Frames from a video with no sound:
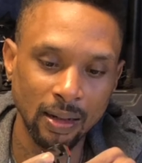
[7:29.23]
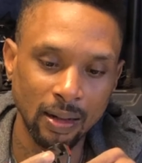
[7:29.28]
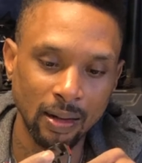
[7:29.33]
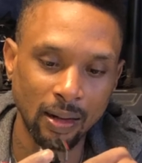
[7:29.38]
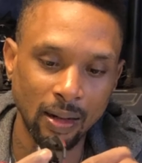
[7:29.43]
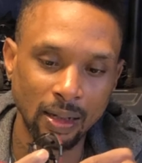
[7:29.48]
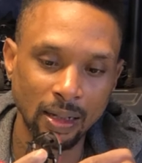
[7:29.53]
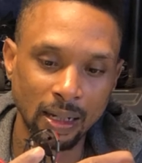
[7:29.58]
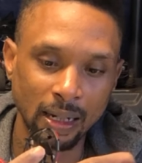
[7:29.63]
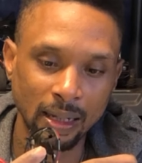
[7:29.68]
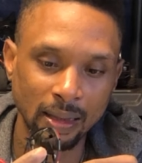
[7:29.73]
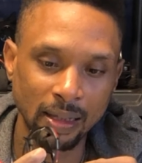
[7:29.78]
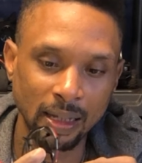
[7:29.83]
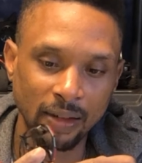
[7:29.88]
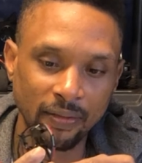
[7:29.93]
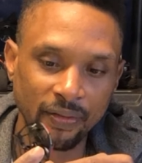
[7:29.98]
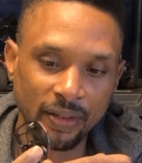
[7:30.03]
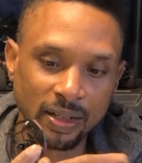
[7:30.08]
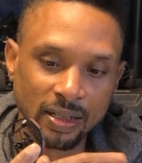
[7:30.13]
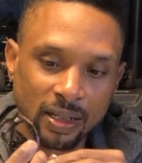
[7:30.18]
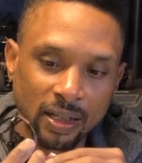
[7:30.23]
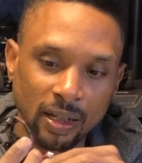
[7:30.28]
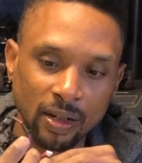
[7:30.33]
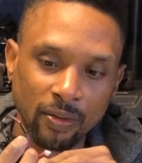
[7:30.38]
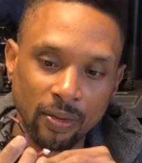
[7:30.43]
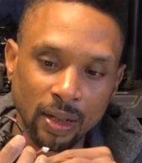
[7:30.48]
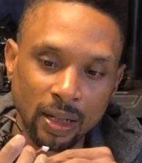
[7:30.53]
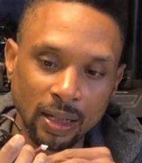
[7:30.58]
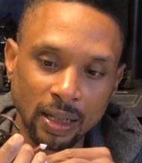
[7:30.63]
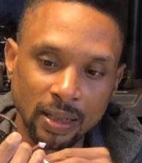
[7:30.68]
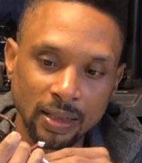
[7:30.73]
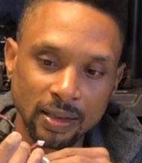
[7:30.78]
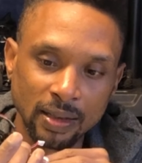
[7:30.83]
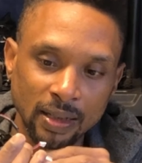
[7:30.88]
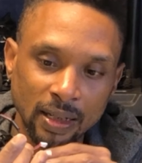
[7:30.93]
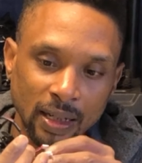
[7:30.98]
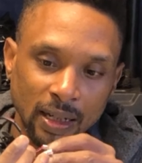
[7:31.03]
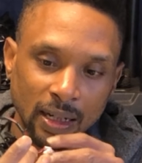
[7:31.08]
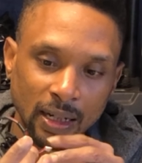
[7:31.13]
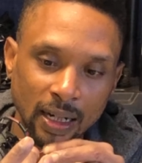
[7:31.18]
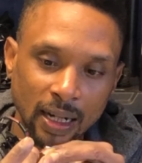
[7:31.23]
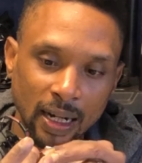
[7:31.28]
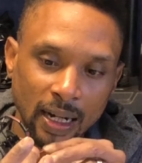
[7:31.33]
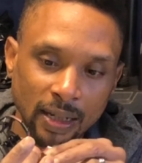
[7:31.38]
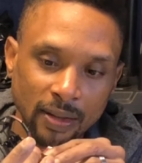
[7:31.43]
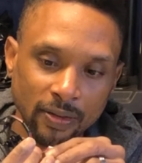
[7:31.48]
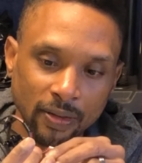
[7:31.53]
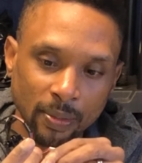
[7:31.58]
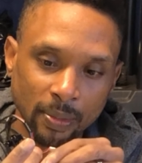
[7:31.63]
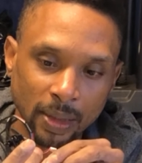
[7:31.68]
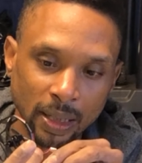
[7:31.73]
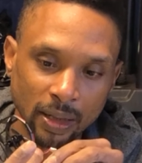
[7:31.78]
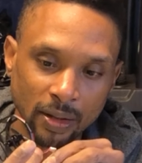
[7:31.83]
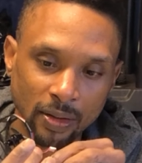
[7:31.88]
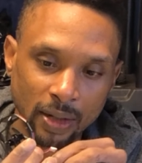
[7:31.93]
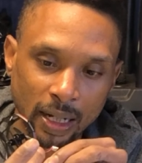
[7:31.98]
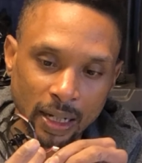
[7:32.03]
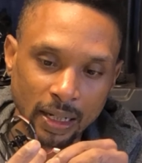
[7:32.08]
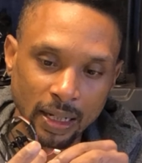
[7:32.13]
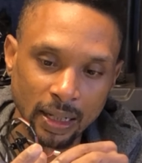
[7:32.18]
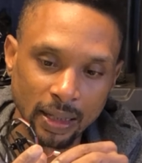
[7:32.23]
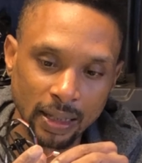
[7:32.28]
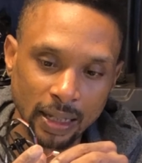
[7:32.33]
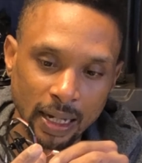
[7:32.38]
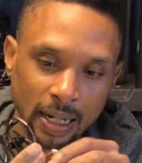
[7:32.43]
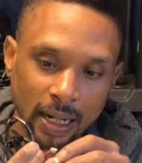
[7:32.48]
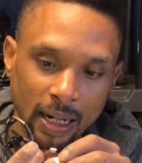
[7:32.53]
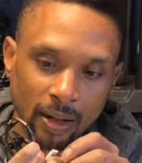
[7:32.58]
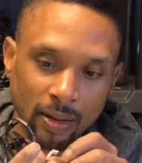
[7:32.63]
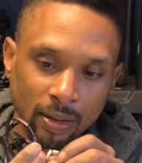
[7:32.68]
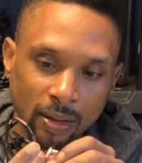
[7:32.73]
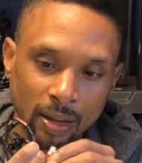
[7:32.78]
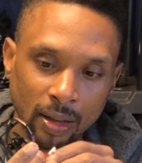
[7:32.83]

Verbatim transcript: Oh yeah, that thing fits in there really snug, guys, for me to try to get that out.